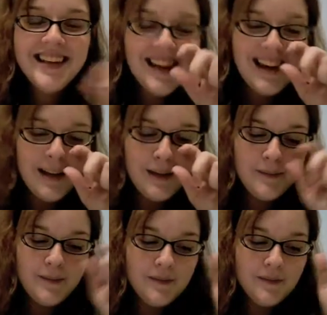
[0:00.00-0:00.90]

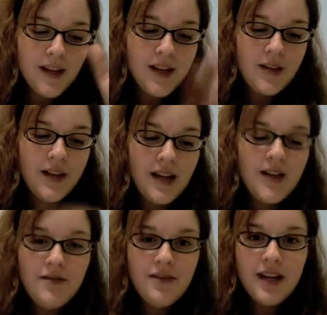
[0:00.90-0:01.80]
um, uh, like
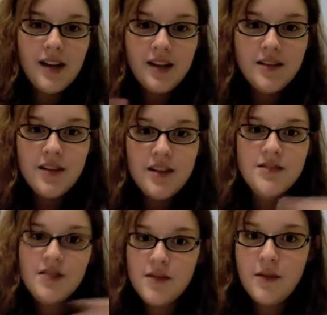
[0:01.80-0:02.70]
I've read a lot of
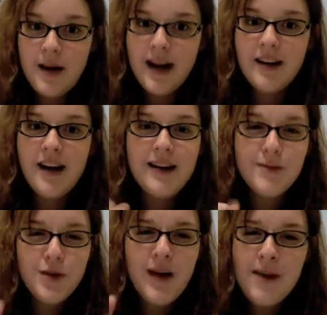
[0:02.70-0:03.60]
suggestions you read mine. I'm
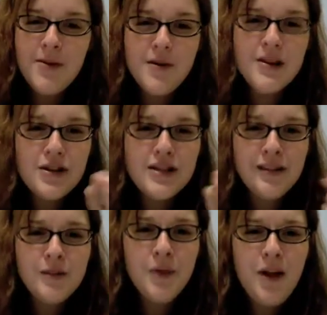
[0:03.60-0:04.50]
so happy you read 13
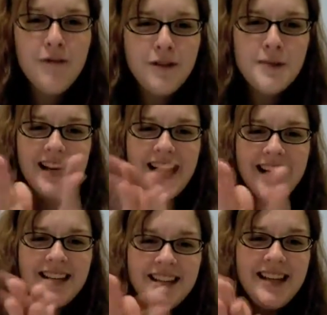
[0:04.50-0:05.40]
Little Blue Envelopes,
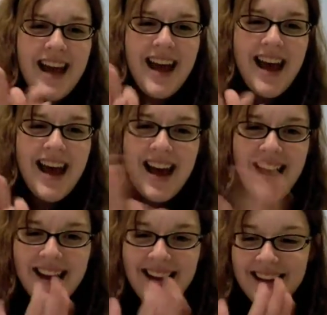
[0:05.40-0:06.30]
Andy,
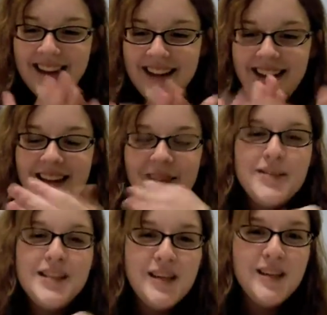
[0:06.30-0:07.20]
yay!
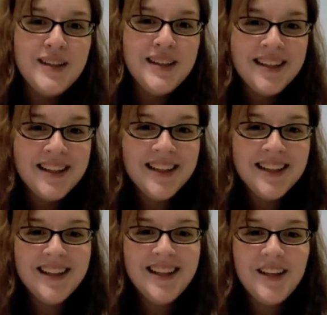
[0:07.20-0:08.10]
Wasn't it good?
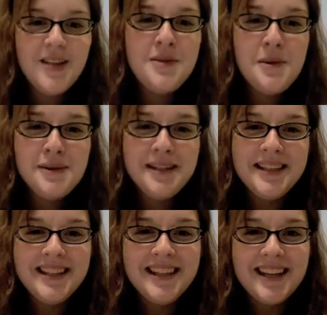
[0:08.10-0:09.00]
You totally
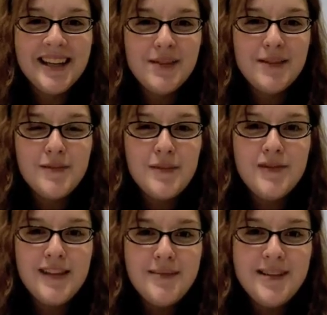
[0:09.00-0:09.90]
hid that cover from your
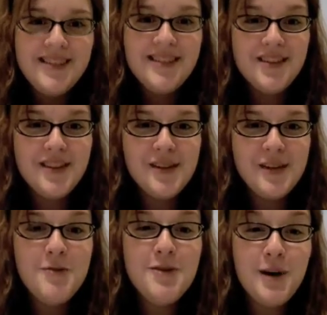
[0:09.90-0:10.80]
flatmates, didn't you?
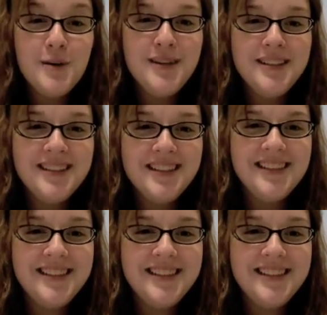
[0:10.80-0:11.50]
You totally did.